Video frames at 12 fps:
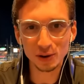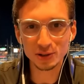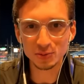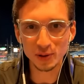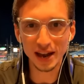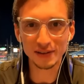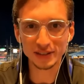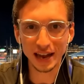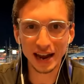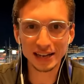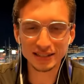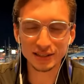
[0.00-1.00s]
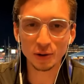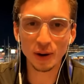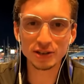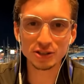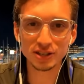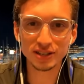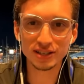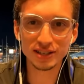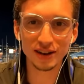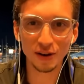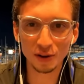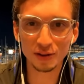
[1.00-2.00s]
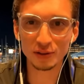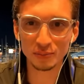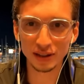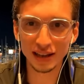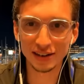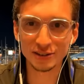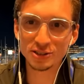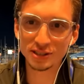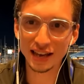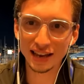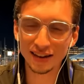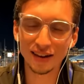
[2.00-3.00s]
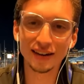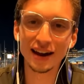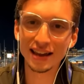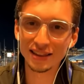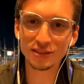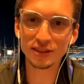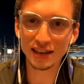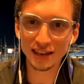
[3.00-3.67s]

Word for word: Of course, we have to ask the question to all of the players, like, all right,